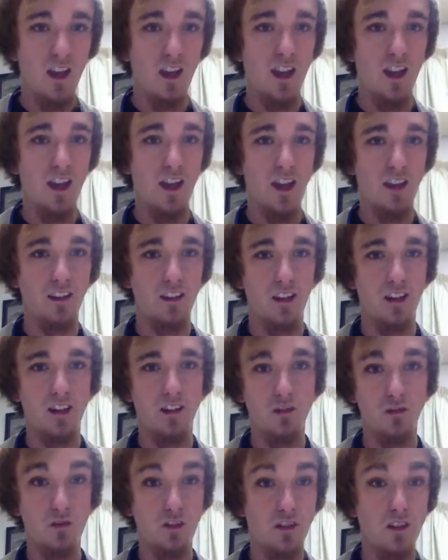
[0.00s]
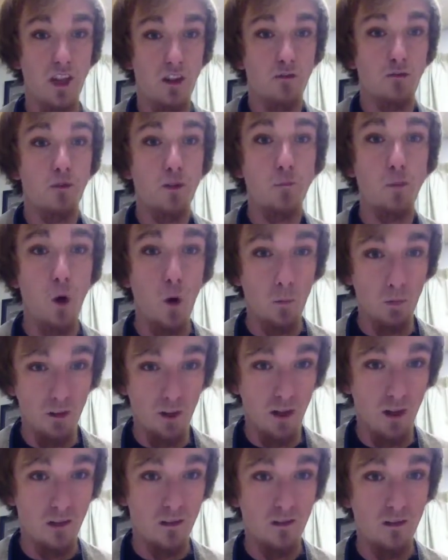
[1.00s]
And so just like football
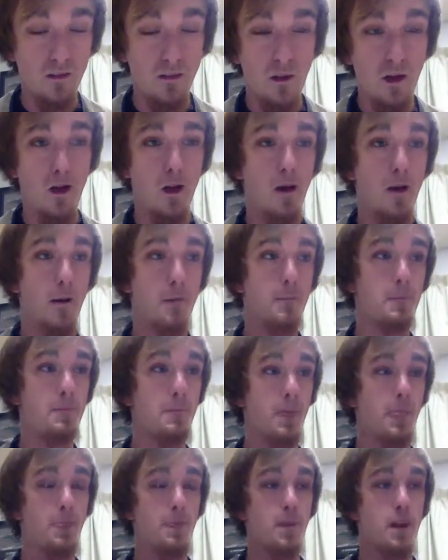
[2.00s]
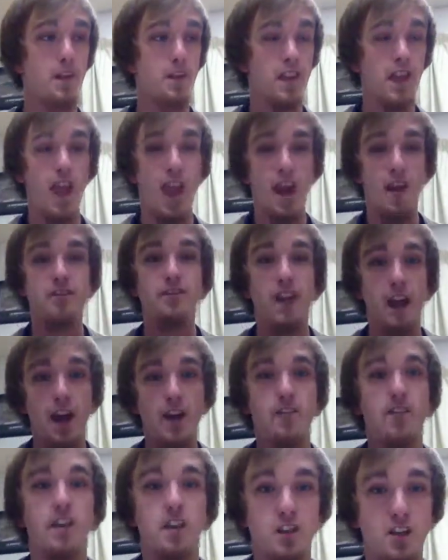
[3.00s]
players, they have to
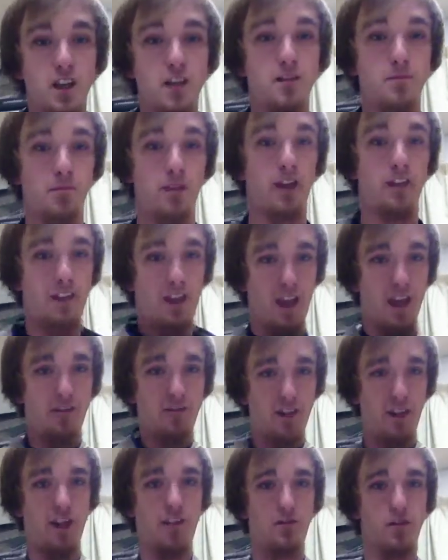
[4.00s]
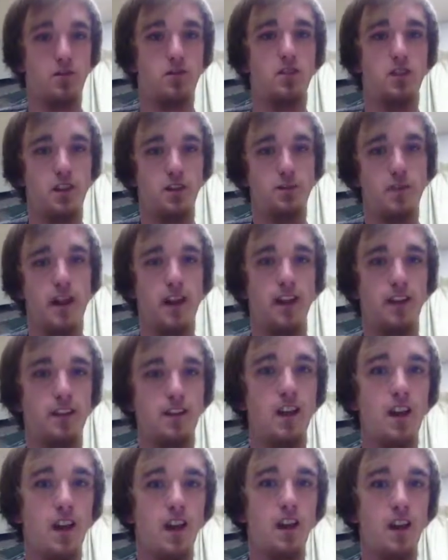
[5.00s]
have that chest plate. They have to have those chest pads
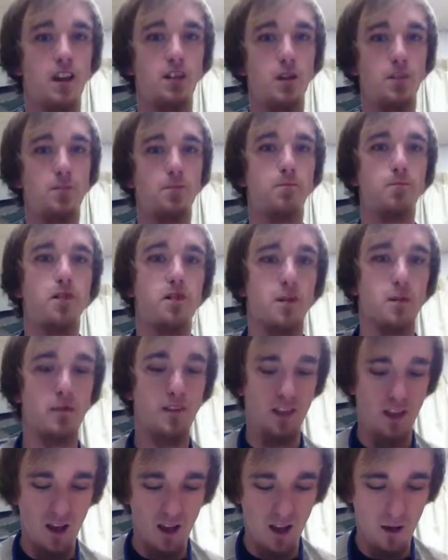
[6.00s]
to protect